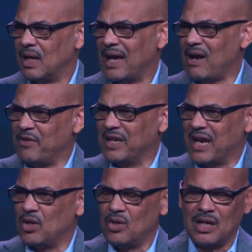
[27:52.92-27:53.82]
Every
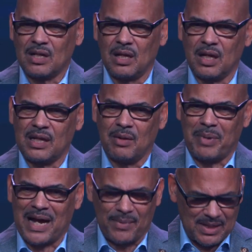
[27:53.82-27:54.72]
day you need to look in the
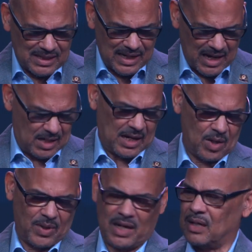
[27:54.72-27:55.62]
Bible and say, how
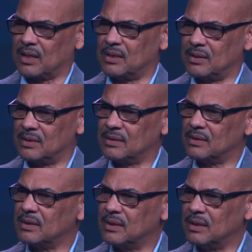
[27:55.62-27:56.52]
do I look?
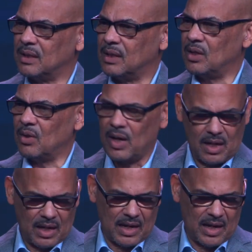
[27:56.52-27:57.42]
You know,
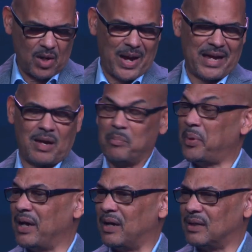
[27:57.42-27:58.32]
how do I
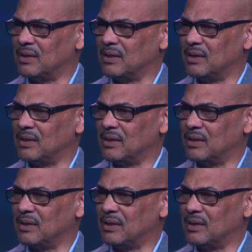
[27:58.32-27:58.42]
compare?